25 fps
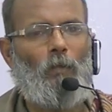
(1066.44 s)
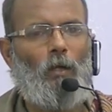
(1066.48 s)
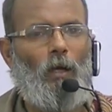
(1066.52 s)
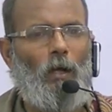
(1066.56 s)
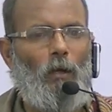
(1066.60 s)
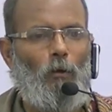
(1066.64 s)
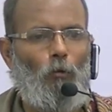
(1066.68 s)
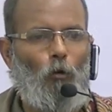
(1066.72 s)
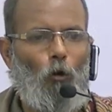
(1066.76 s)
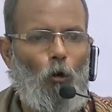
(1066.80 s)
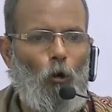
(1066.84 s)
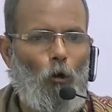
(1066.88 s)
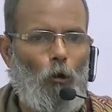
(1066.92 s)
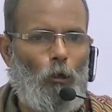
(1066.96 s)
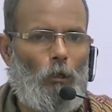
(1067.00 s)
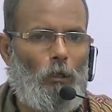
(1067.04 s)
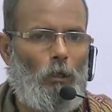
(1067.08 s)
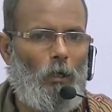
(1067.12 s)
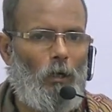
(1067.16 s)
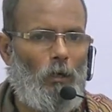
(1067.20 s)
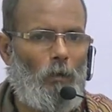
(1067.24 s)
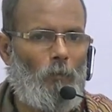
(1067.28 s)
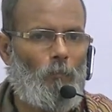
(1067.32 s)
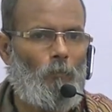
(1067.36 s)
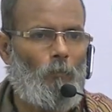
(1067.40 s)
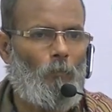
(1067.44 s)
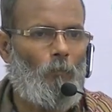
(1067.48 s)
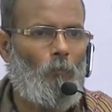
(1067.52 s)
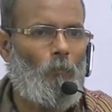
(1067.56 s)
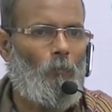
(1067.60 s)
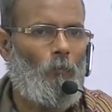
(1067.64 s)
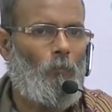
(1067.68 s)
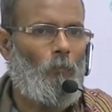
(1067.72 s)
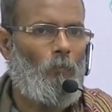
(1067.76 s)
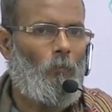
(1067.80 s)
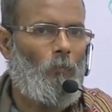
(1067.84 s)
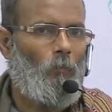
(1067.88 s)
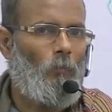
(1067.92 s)
and all the
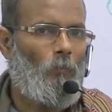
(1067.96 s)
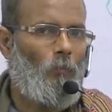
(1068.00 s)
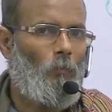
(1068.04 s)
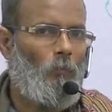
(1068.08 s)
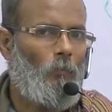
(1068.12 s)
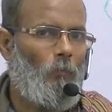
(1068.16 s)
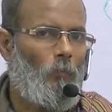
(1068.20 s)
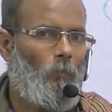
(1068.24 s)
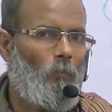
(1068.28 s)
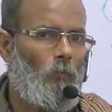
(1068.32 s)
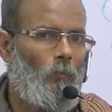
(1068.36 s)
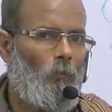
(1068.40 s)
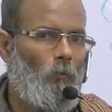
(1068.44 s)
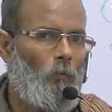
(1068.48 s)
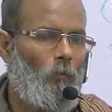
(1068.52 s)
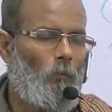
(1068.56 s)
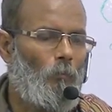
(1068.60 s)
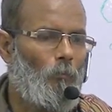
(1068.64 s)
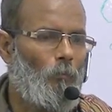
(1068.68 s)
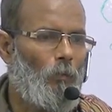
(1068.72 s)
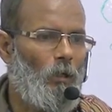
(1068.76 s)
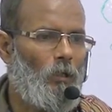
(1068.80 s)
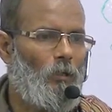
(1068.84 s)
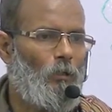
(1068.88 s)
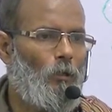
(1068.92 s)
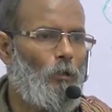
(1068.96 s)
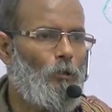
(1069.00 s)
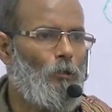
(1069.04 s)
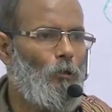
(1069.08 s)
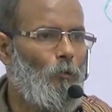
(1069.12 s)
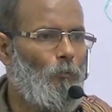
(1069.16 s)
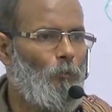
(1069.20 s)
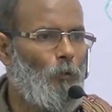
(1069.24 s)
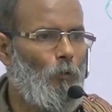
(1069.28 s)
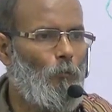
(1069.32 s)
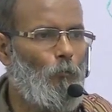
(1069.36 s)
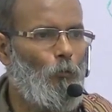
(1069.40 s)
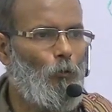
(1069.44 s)
muscles
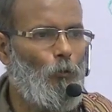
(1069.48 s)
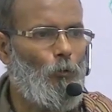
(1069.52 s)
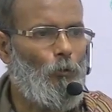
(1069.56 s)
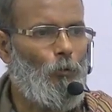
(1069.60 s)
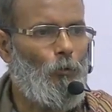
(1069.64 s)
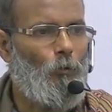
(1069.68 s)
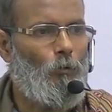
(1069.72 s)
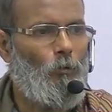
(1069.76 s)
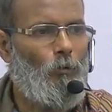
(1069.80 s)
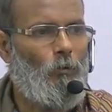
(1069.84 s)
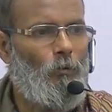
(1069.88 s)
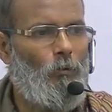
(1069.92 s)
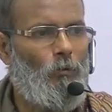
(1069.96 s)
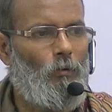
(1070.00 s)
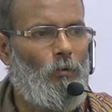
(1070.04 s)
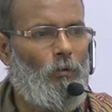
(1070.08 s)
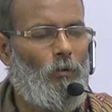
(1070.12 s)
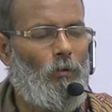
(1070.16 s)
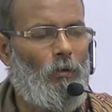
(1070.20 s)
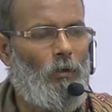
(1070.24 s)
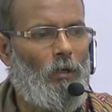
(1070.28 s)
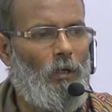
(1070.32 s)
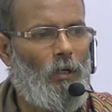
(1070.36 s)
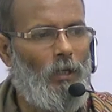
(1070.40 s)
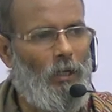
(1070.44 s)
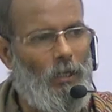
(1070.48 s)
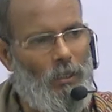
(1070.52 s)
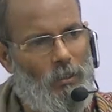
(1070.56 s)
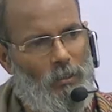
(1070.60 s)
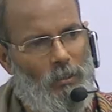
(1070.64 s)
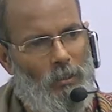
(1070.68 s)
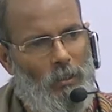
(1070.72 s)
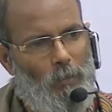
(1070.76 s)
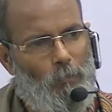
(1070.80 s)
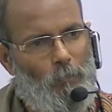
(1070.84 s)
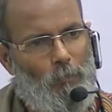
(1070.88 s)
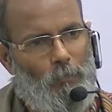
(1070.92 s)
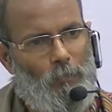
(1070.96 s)
of the foot
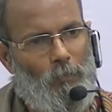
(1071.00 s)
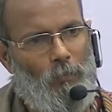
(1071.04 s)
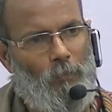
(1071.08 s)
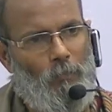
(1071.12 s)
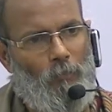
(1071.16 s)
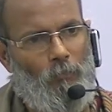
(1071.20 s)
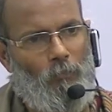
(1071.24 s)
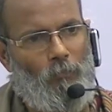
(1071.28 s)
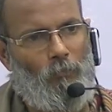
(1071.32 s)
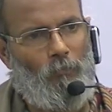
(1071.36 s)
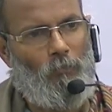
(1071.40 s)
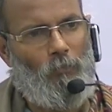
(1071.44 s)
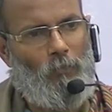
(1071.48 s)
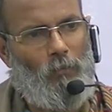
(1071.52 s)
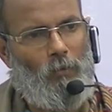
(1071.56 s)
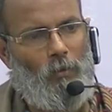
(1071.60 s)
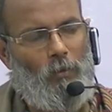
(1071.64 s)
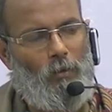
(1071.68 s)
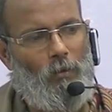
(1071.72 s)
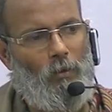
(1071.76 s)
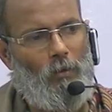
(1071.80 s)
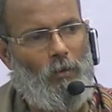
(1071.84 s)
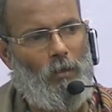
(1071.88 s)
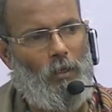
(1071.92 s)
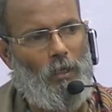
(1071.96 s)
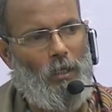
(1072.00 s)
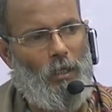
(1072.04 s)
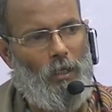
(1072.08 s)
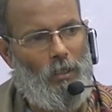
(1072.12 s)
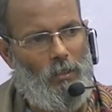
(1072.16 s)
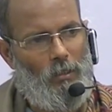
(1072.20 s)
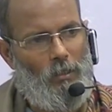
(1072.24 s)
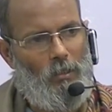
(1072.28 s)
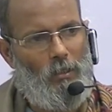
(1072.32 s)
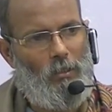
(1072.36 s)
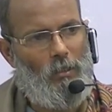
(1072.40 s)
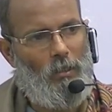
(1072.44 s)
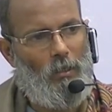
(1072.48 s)
except
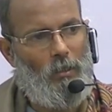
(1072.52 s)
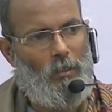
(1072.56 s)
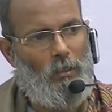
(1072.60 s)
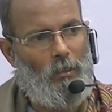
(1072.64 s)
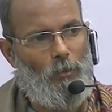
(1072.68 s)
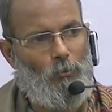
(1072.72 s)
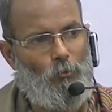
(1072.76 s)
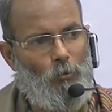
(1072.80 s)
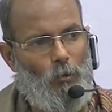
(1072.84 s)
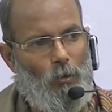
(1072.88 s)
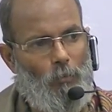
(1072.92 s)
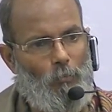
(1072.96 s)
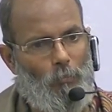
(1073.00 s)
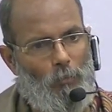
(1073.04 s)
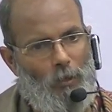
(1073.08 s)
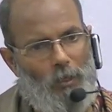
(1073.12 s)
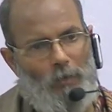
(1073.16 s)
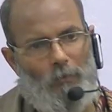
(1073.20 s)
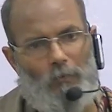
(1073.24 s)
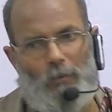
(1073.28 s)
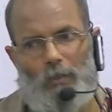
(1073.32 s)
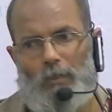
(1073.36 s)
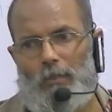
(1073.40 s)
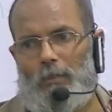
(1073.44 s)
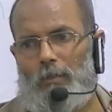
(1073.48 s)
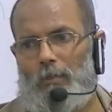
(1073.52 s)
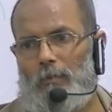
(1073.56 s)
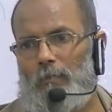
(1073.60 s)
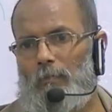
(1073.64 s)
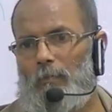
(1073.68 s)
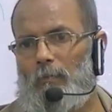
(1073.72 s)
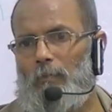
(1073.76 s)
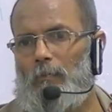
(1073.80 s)
extensor digitorum brevis.